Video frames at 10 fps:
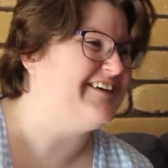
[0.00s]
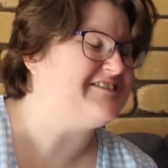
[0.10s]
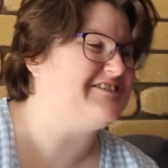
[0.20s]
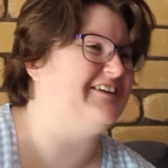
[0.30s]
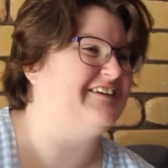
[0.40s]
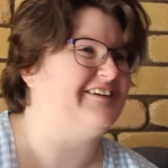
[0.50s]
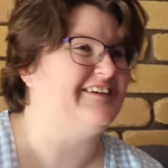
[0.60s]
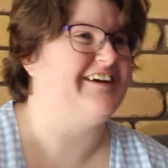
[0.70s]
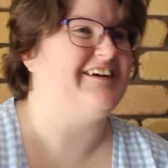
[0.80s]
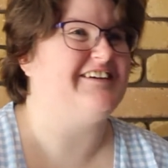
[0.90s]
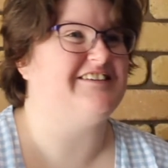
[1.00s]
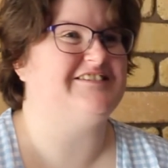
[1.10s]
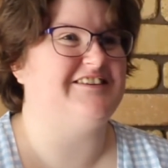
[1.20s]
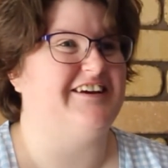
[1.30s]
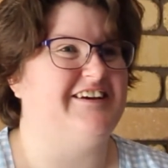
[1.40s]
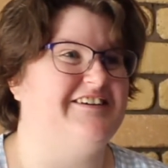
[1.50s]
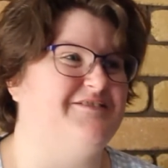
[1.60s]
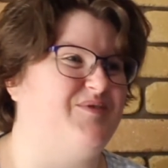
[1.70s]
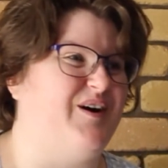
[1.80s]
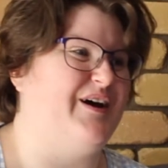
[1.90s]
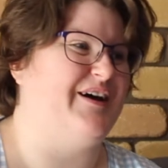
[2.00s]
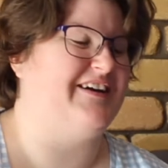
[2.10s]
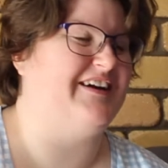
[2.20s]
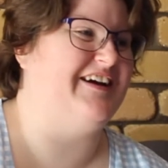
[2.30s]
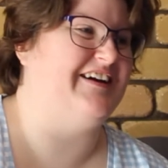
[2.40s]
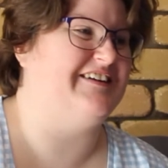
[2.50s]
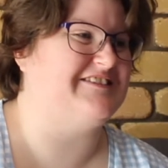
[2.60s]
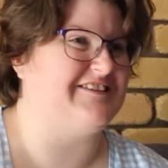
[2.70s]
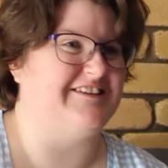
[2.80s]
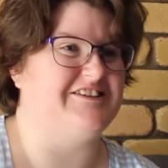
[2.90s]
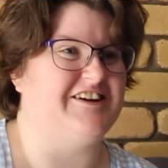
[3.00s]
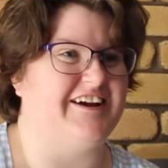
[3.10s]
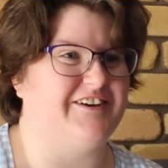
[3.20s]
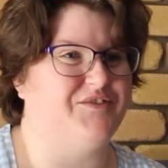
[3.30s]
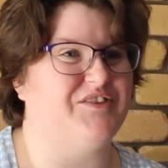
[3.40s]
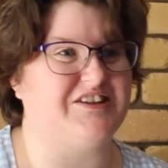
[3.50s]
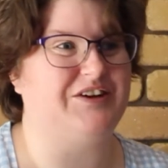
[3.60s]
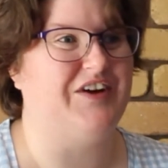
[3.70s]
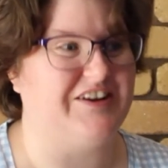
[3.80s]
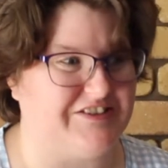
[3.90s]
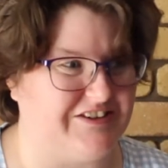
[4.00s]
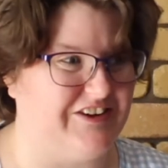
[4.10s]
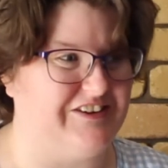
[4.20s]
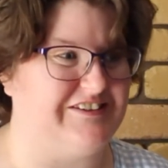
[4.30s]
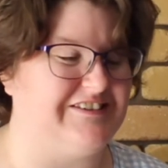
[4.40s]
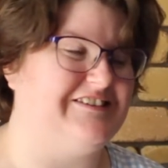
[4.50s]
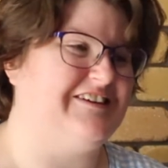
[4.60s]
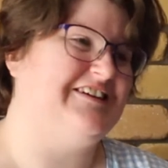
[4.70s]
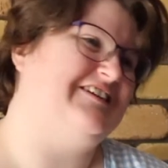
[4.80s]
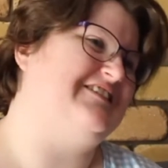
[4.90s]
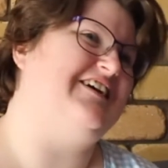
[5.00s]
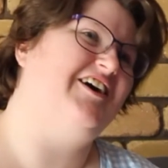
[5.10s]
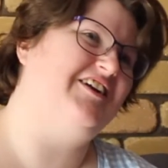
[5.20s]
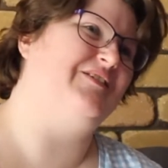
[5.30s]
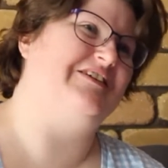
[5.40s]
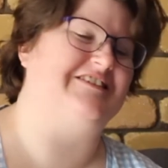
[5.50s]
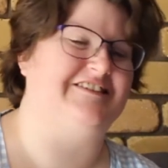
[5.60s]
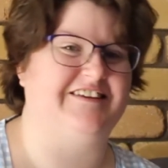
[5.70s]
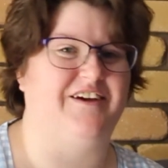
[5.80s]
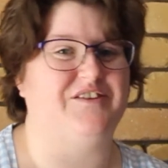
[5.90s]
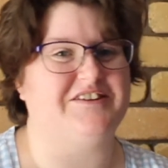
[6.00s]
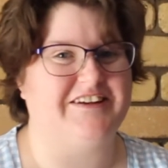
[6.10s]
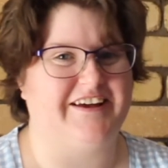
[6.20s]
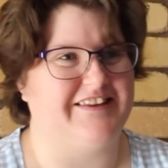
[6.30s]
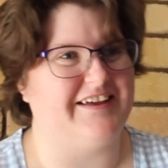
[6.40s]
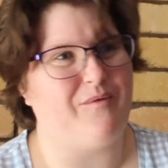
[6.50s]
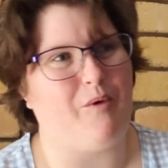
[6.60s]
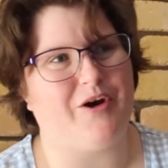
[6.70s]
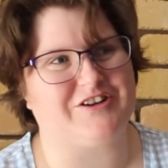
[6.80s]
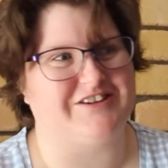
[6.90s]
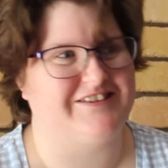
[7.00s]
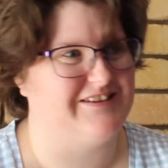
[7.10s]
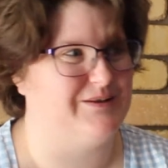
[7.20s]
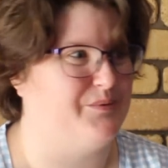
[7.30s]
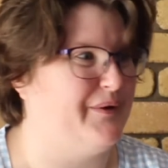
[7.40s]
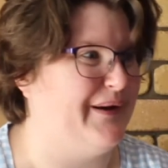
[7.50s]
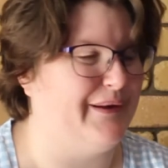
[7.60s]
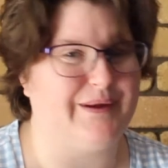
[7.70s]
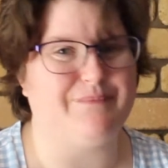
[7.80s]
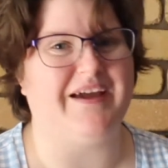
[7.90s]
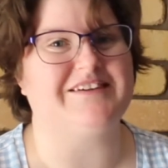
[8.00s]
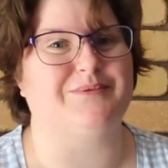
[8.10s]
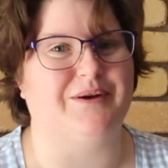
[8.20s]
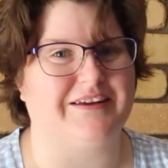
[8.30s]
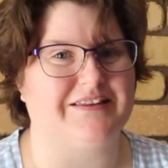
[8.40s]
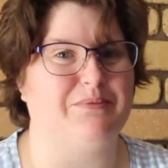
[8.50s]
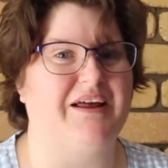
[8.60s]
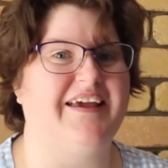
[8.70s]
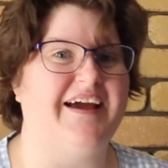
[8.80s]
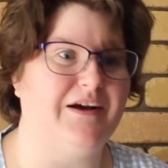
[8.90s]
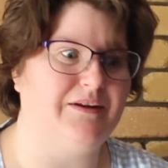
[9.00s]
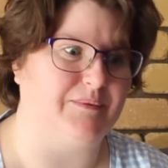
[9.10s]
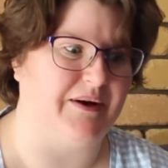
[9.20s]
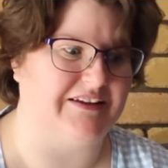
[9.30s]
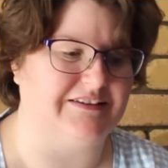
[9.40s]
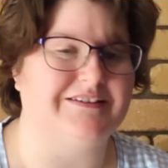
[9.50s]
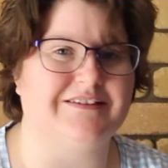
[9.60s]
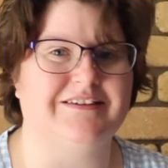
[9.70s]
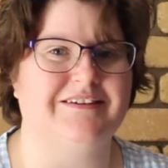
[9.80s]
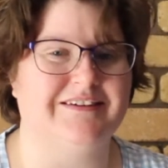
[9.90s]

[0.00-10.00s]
So, say you're buying a ski jacket for $200. The Aldi ones are $70, and they work just as well. You may as well get the bloody Aldi ones.